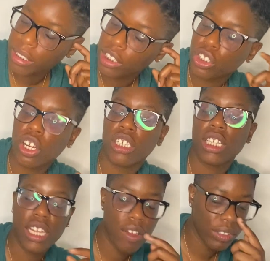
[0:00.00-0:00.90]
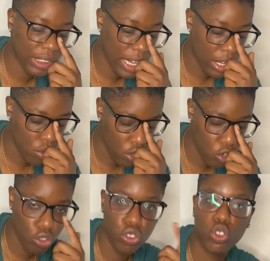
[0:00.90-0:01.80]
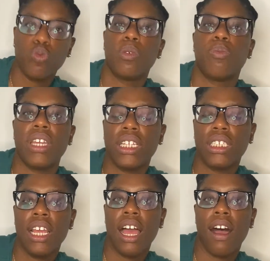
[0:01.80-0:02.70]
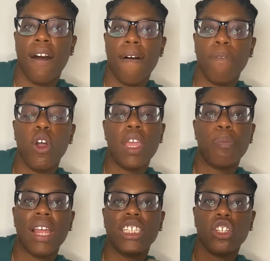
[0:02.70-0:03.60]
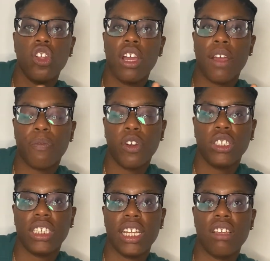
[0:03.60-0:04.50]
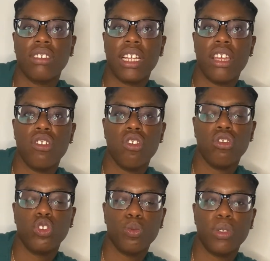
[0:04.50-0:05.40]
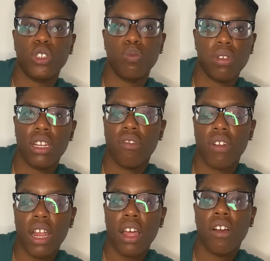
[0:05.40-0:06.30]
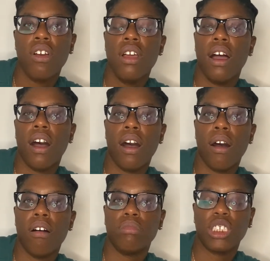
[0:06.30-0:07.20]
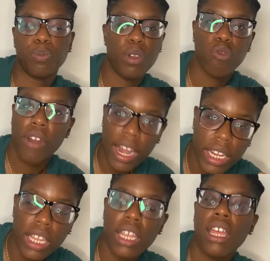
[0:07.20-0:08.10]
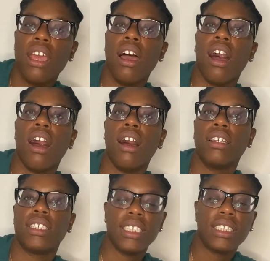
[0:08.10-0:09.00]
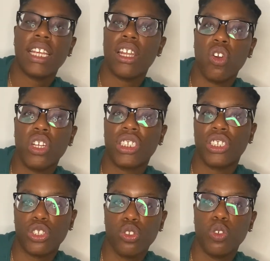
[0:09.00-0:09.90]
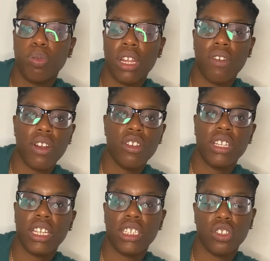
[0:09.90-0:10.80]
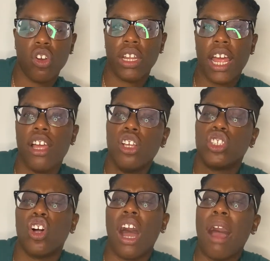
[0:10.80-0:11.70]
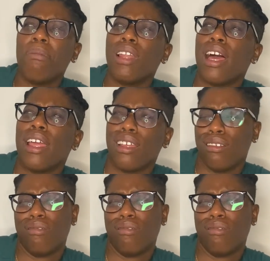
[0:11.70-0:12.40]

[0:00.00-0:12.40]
the sergeant that was like, you know, you stupid bitch. No, he plays along at first, and then he was like, you know, you stupid bitch, you playing around. Just be ready. Sissy, I know this is you. You playing around. You think it's all that. So I'm like,